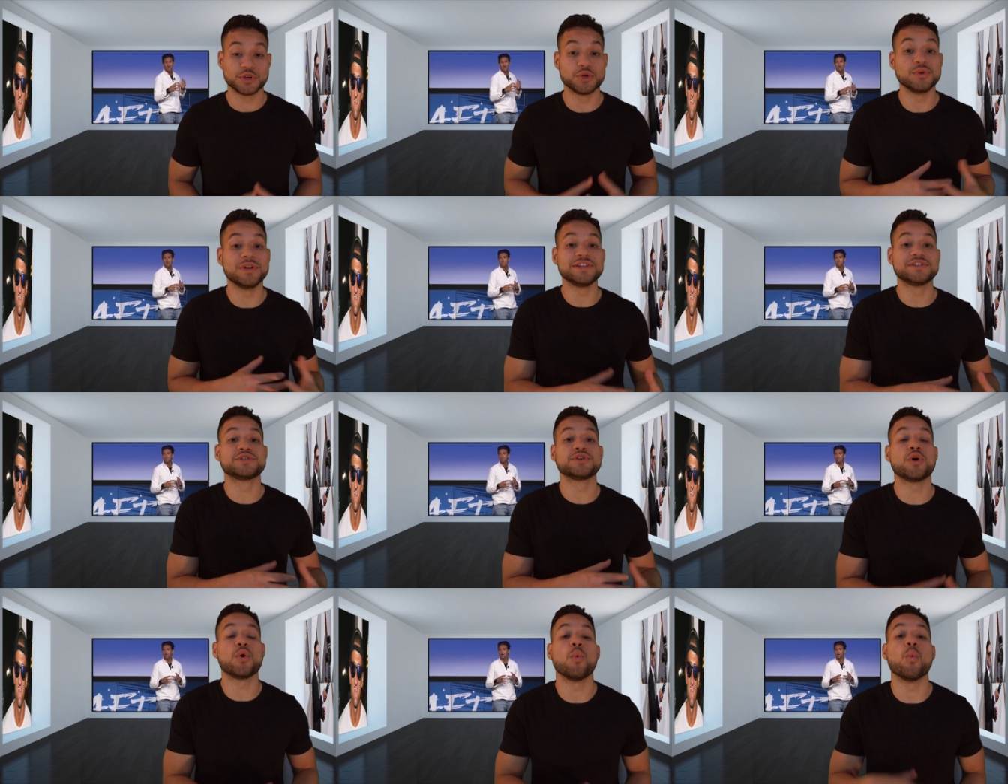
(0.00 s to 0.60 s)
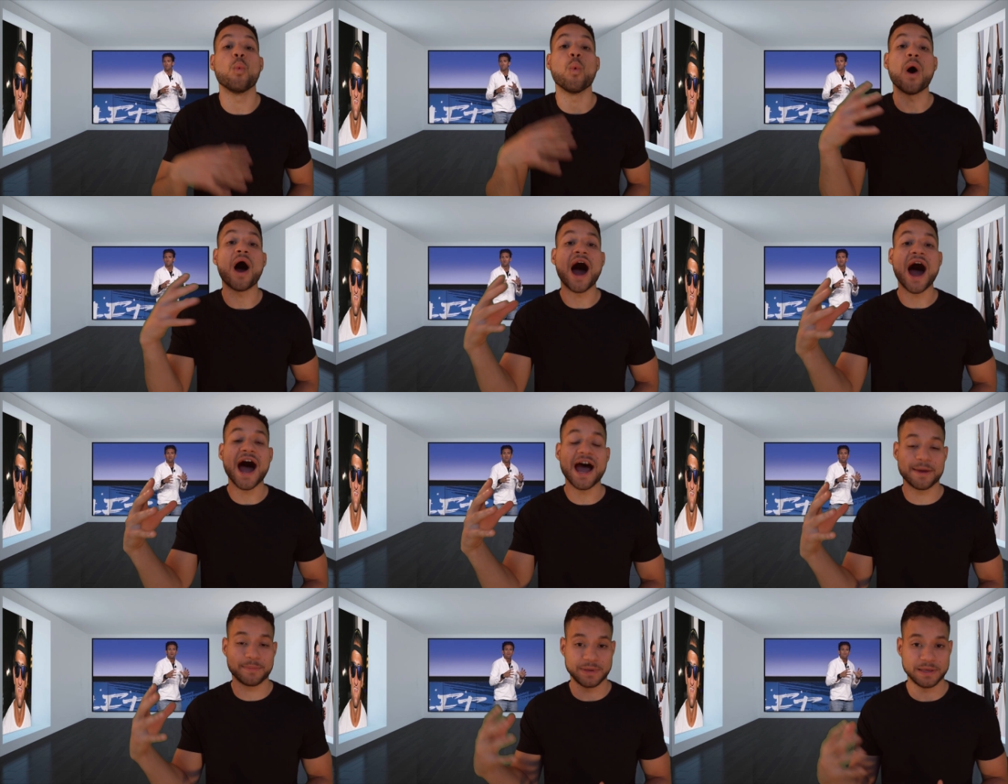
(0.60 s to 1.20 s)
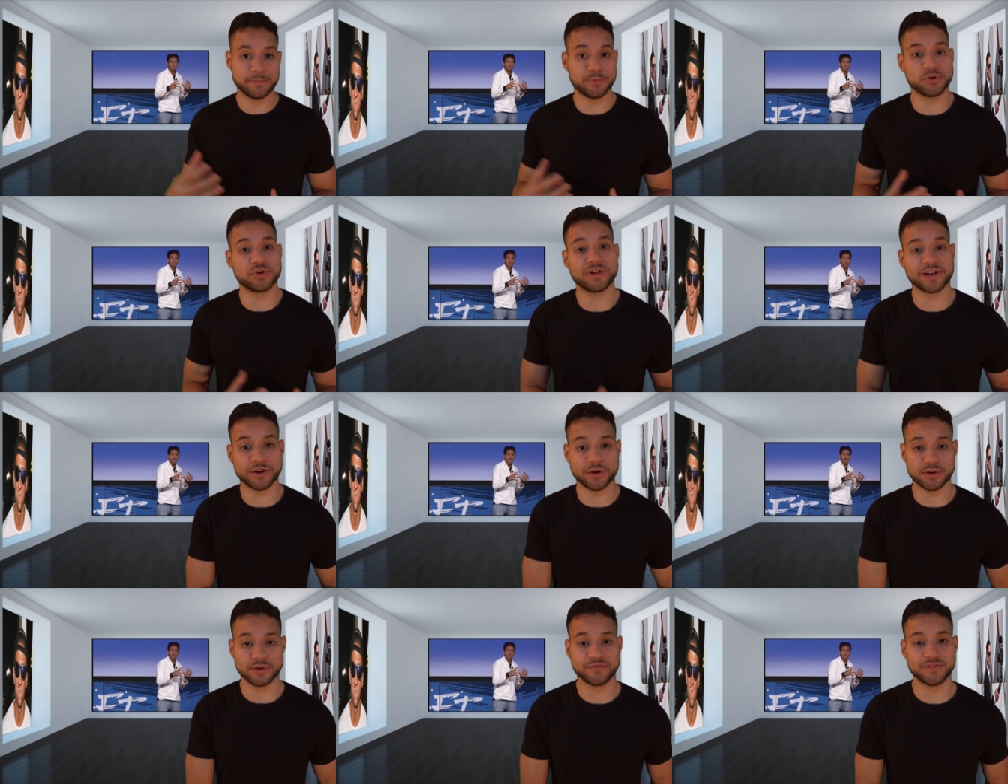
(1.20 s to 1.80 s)
You need to know why people
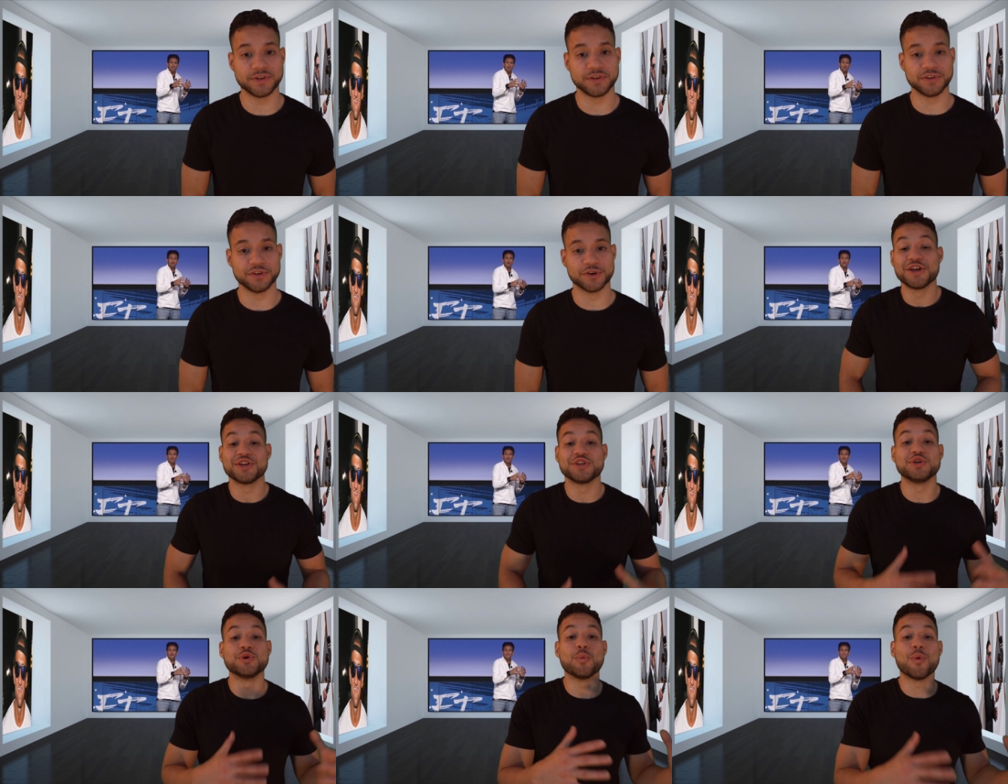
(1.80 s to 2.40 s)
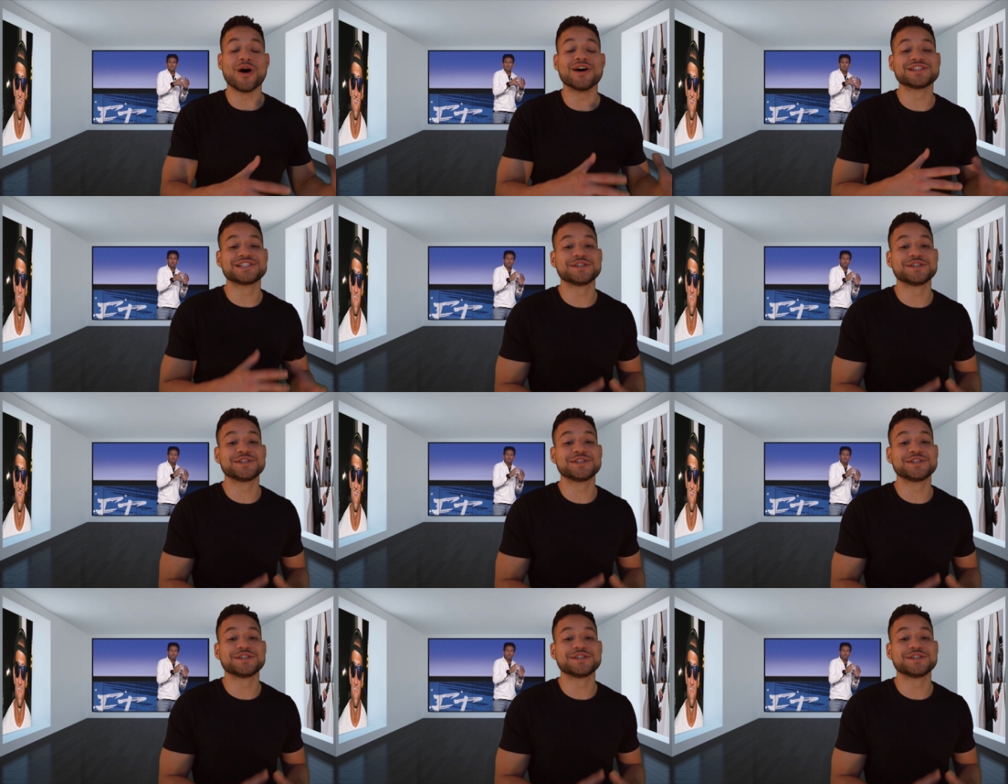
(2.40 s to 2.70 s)
click on a video. You want